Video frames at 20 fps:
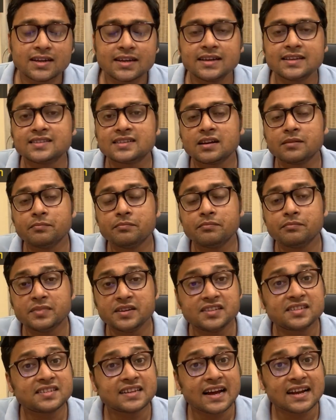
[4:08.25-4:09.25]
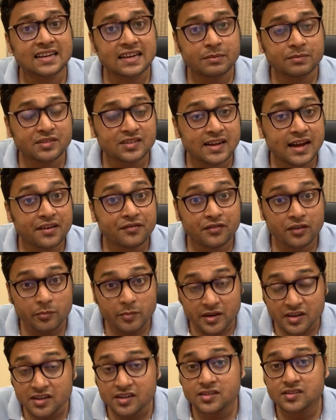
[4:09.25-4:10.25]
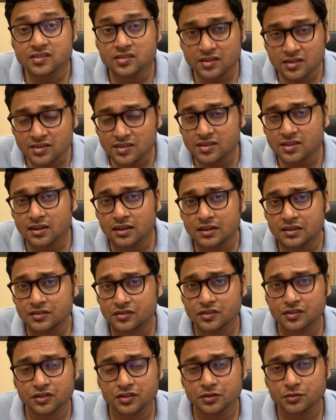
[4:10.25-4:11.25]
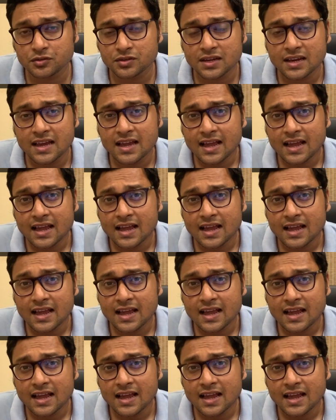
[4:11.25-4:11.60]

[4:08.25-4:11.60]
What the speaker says: is a BSTAT MSTAT from Indian Statistical Institute